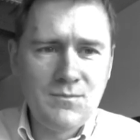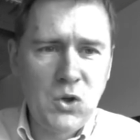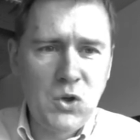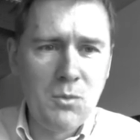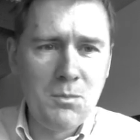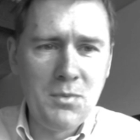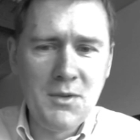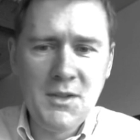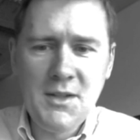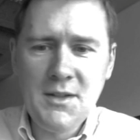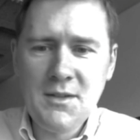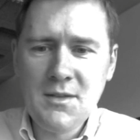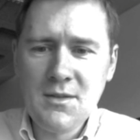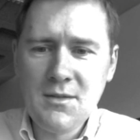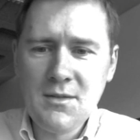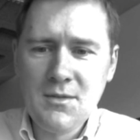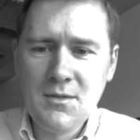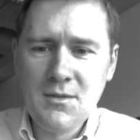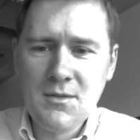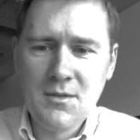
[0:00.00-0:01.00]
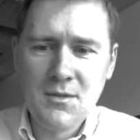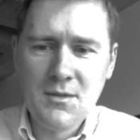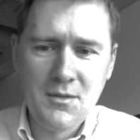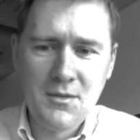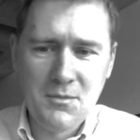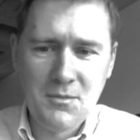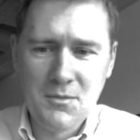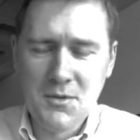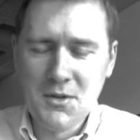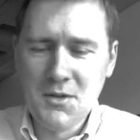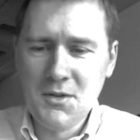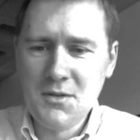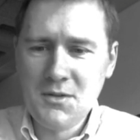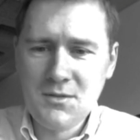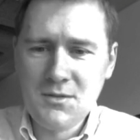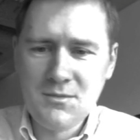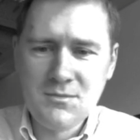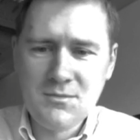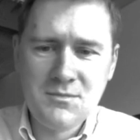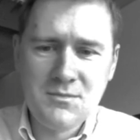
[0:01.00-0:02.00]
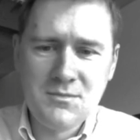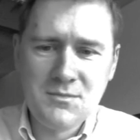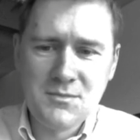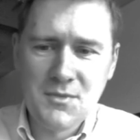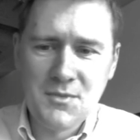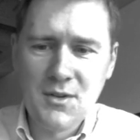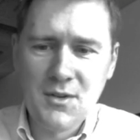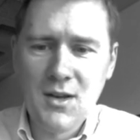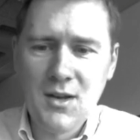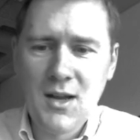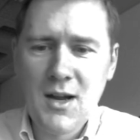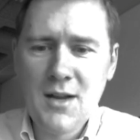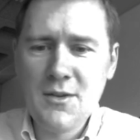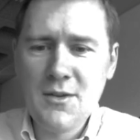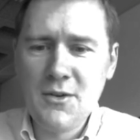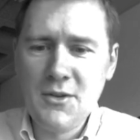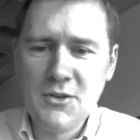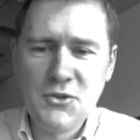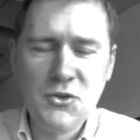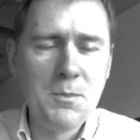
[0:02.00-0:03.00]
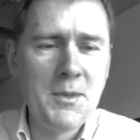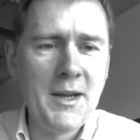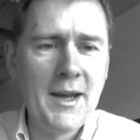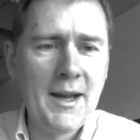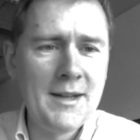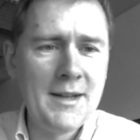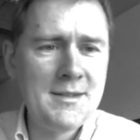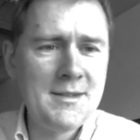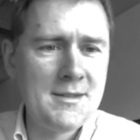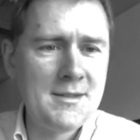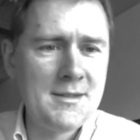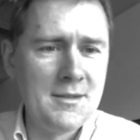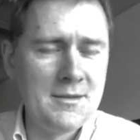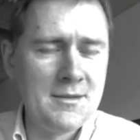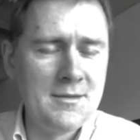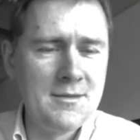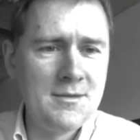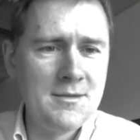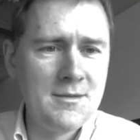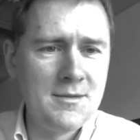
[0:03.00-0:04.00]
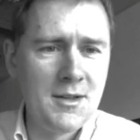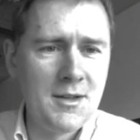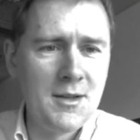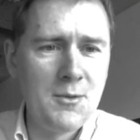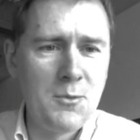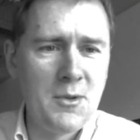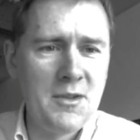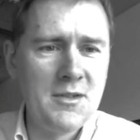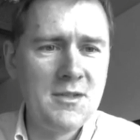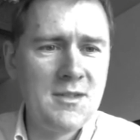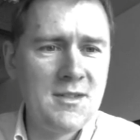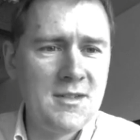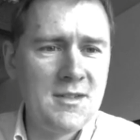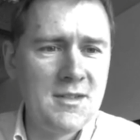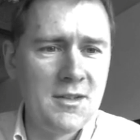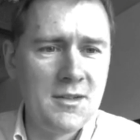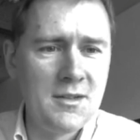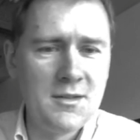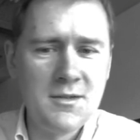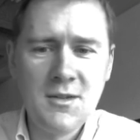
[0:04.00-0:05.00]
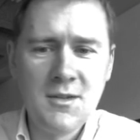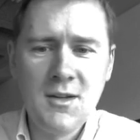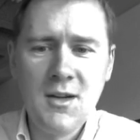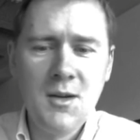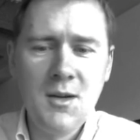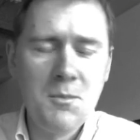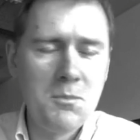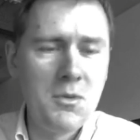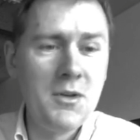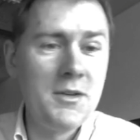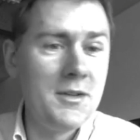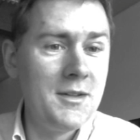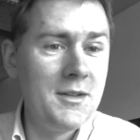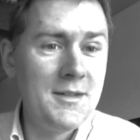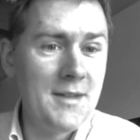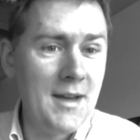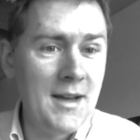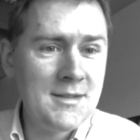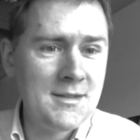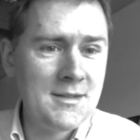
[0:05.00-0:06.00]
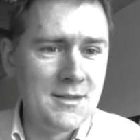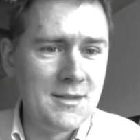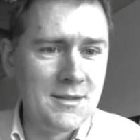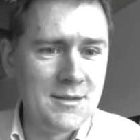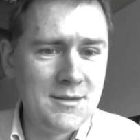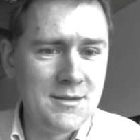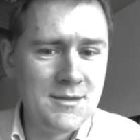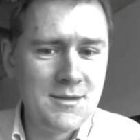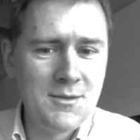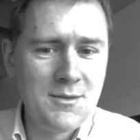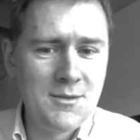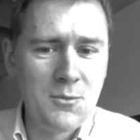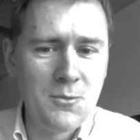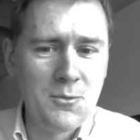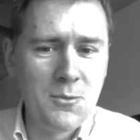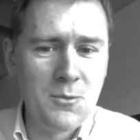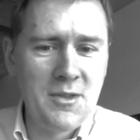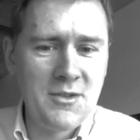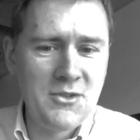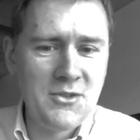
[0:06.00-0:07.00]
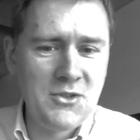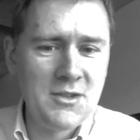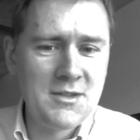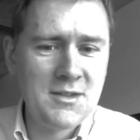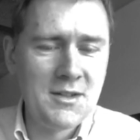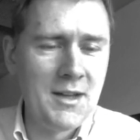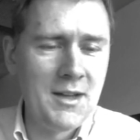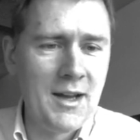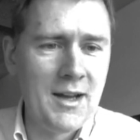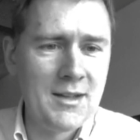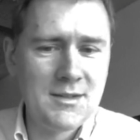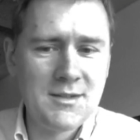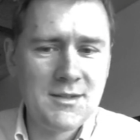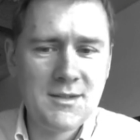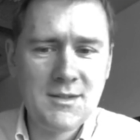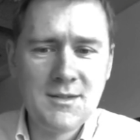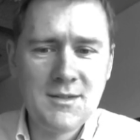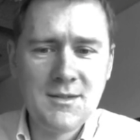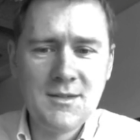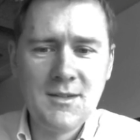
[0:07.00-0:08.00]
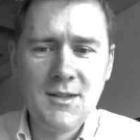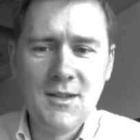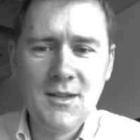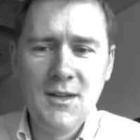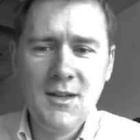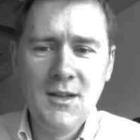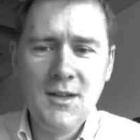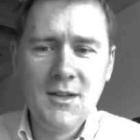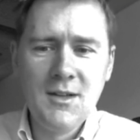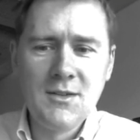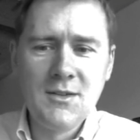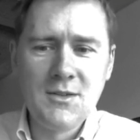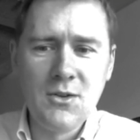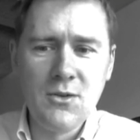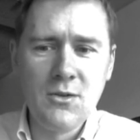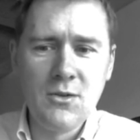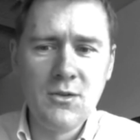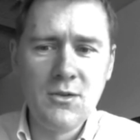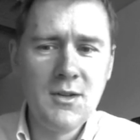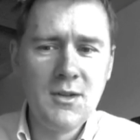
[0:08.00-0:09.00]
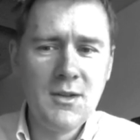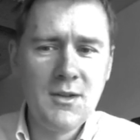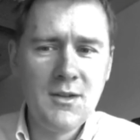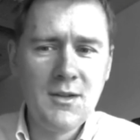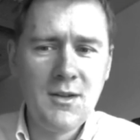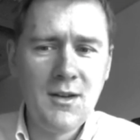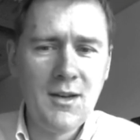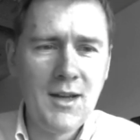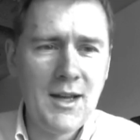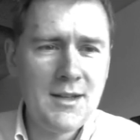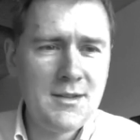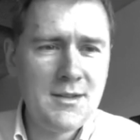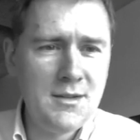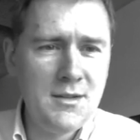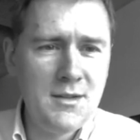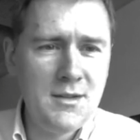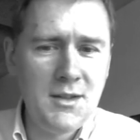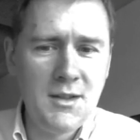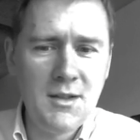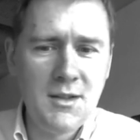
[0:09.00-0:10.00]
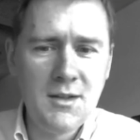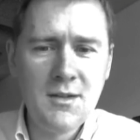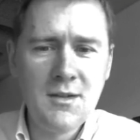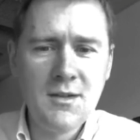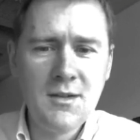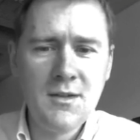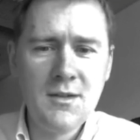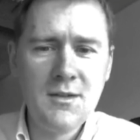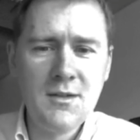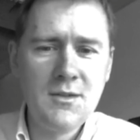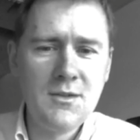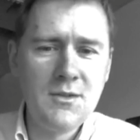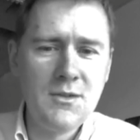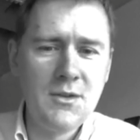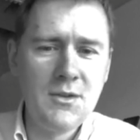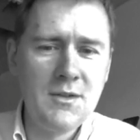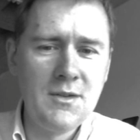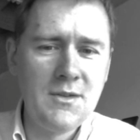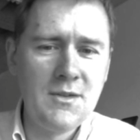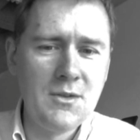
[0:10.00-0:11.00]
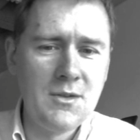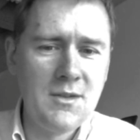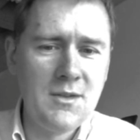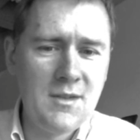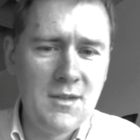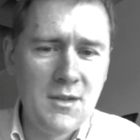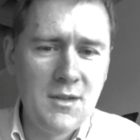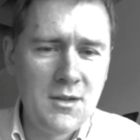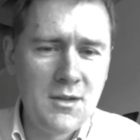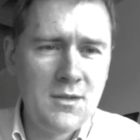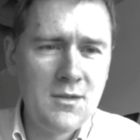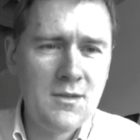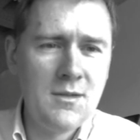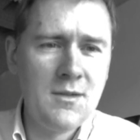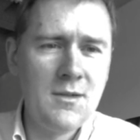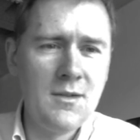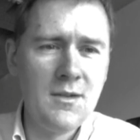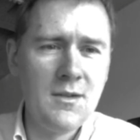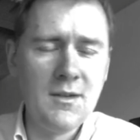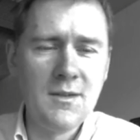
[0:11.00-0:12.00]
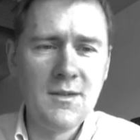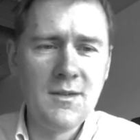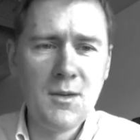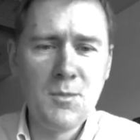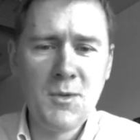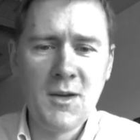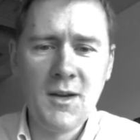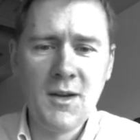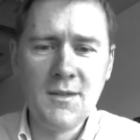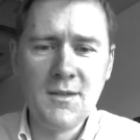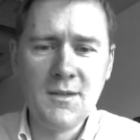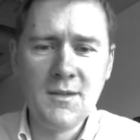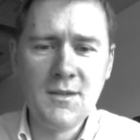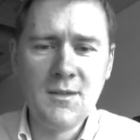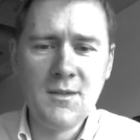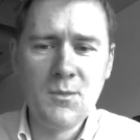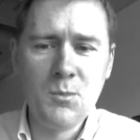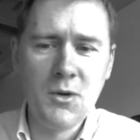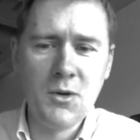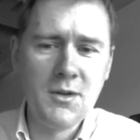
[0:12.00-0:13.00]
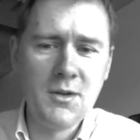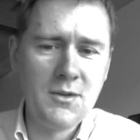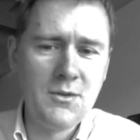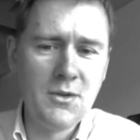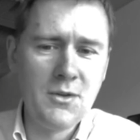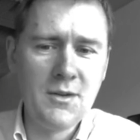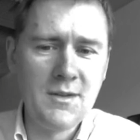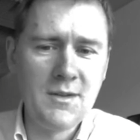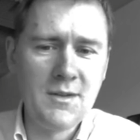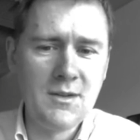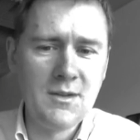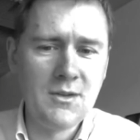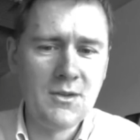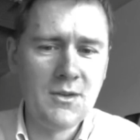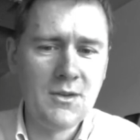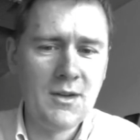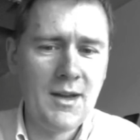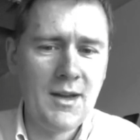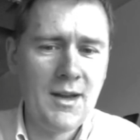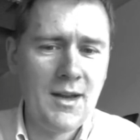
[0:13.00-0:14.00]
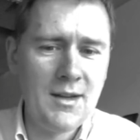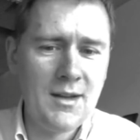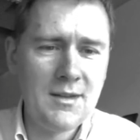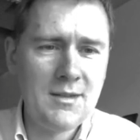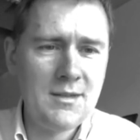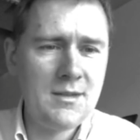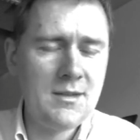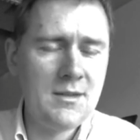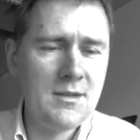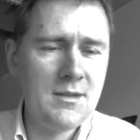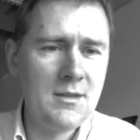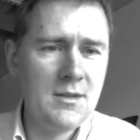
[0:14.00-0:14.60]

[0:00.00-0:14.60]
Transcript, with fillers: complete the the line there, it should be etzen, yeah, with a z. But it's essen with just an s. So Latin D turns to z in some cases, but it turns into s